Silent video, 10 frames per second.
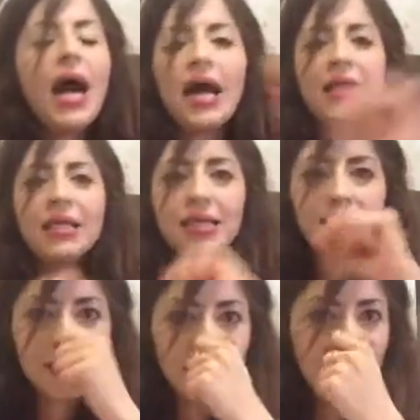And
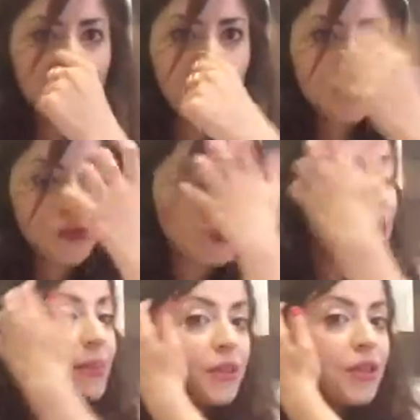let's back to rule
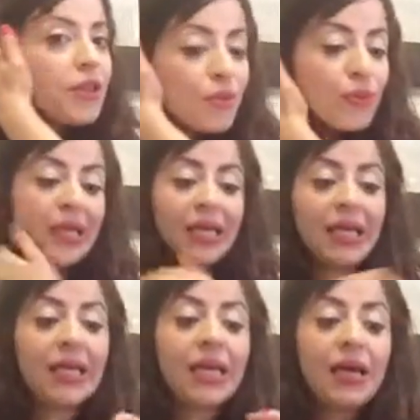number
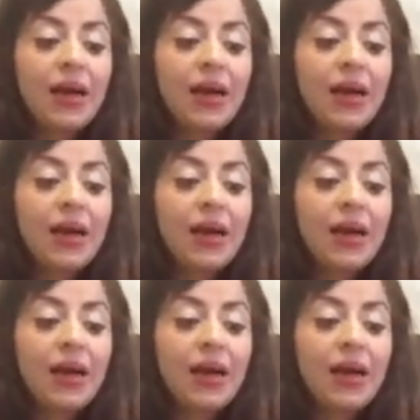3.